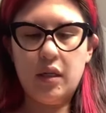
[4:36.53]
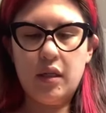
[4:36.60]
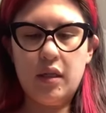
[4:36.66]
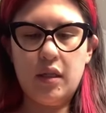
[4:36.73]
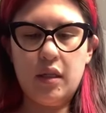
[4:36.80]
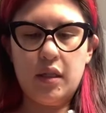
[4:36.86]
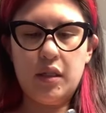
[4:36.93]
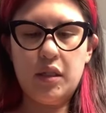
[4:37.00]
I
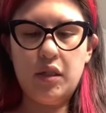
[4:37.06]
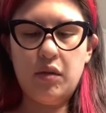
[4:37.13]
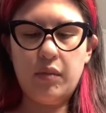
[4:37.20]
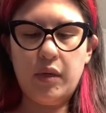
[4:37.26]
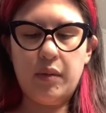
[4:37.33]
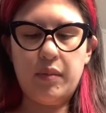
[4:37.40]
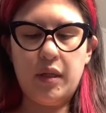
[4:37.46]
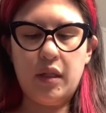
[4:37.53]
think 2
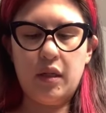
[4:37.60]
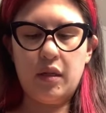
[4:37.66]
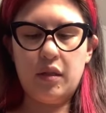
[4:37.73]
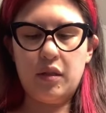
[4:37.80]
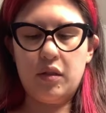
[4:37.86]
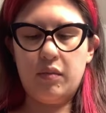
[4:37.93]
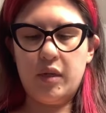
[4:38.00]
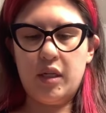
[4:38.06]
might be a little
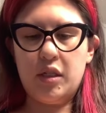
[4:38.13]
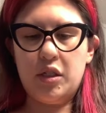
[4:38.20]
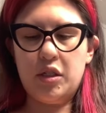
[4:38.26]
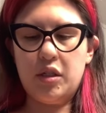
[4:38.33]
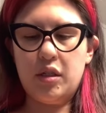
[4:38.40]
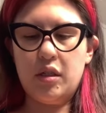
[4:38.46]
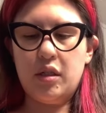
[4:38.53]
too much.